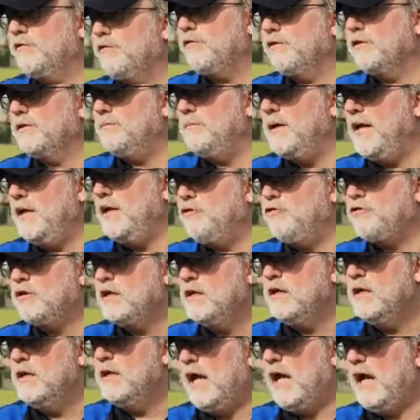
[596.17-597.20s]
on the bench,
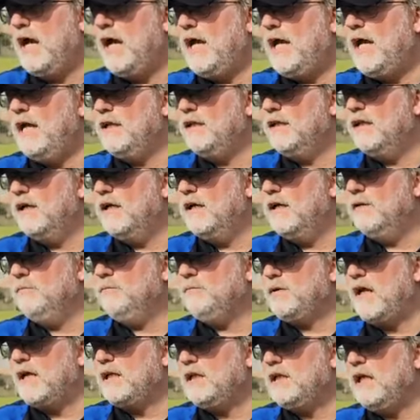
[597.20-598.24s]
and
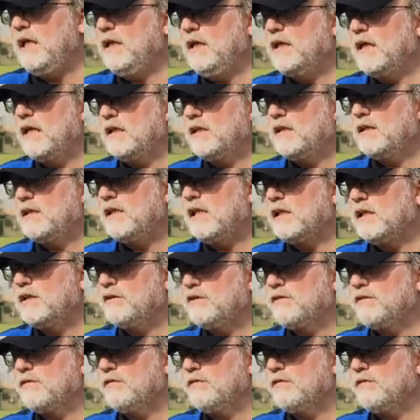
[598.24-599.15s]
I think that